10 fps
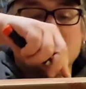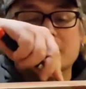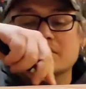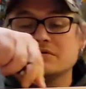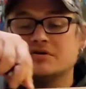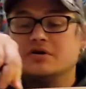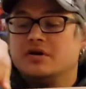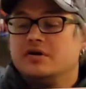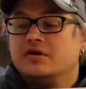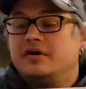orders,
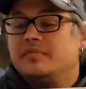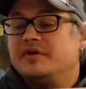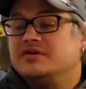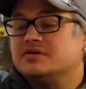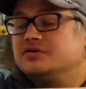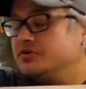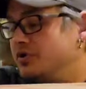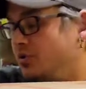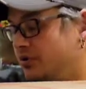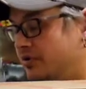it means that you
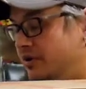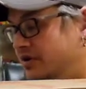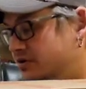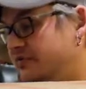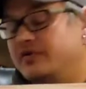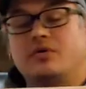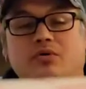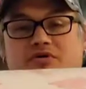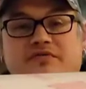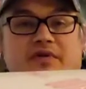can order things over the
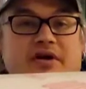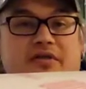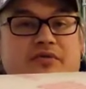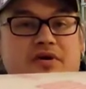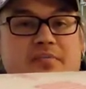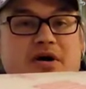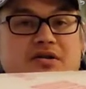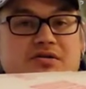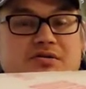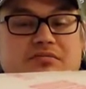course of like three
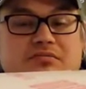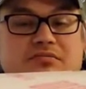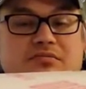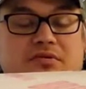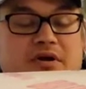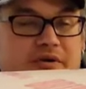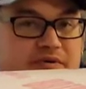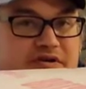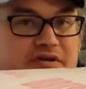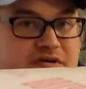months, like
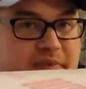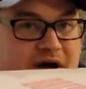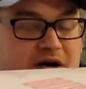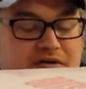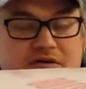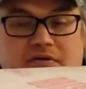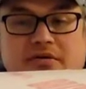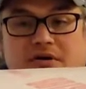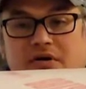what's in this box,